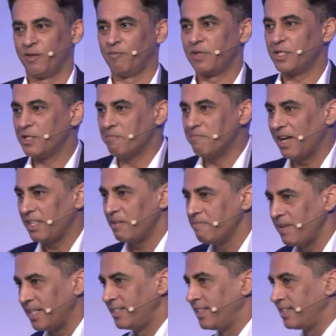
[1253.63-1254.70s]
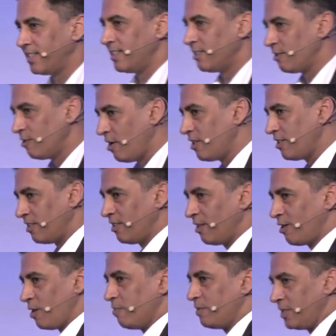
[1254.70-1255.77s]
Because the mathematics is not in
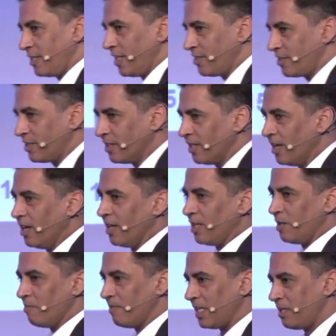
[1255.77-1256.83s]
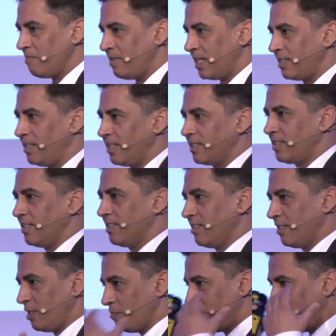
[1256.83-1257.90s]
the computation. The mathematics is
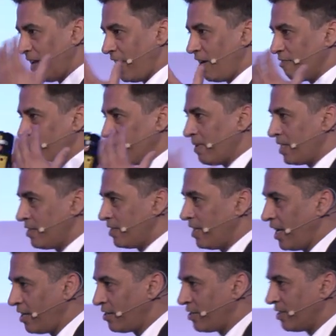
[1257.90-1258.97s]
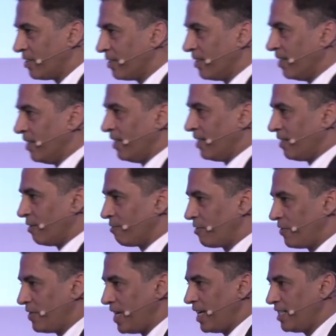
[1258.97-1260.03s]
in the play of imagination, of
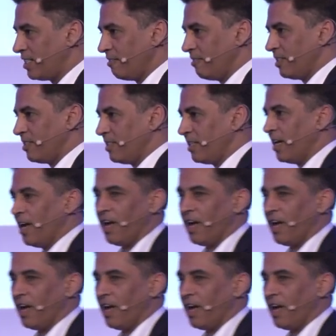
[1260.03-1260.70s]
creativity,